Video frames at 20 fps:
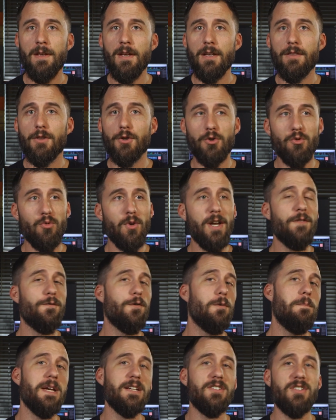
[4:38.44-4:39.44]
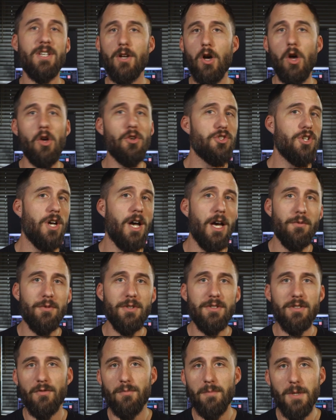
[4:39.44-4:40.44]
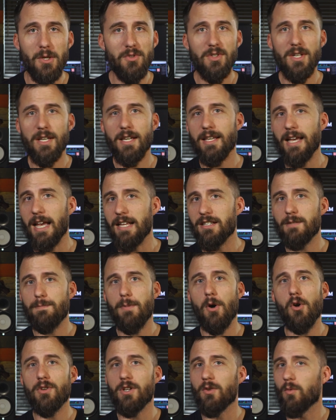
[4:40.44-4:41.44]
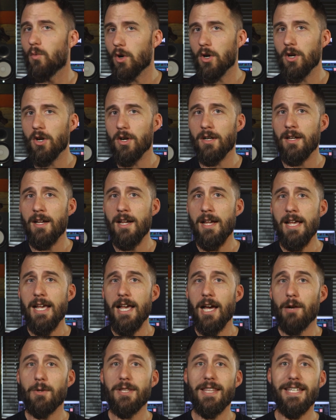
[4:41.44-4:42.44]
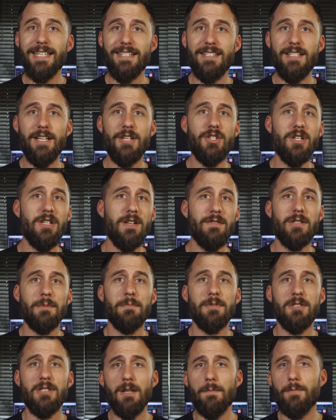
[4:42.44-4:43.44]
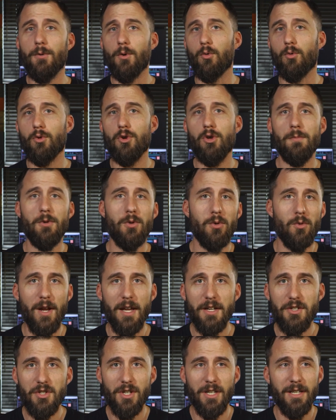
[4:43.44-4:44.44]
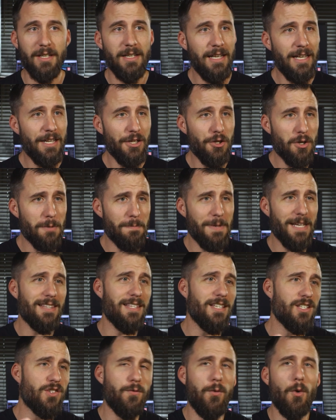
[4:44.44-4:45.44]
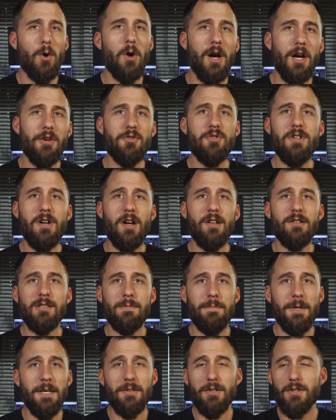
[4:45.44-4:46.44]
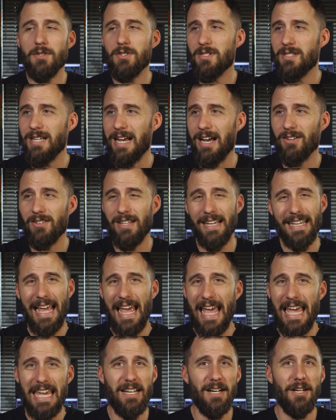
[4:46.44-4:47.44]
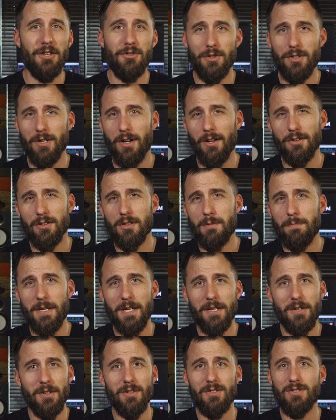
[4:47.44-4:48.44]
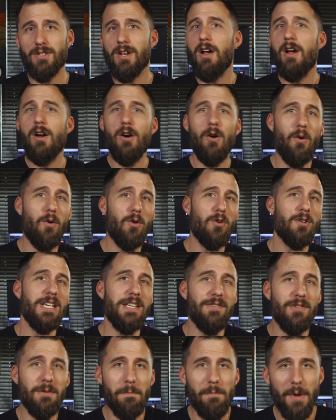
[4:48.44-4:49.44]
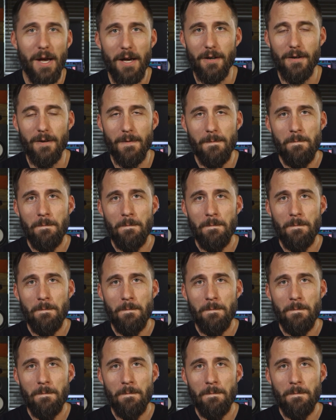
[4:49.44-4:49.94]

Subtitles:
They're great for mixing all genres of music and spoken word, and with the addition of some simple room correction, you can make these $400 speakers sound like $800 speakers, or even better.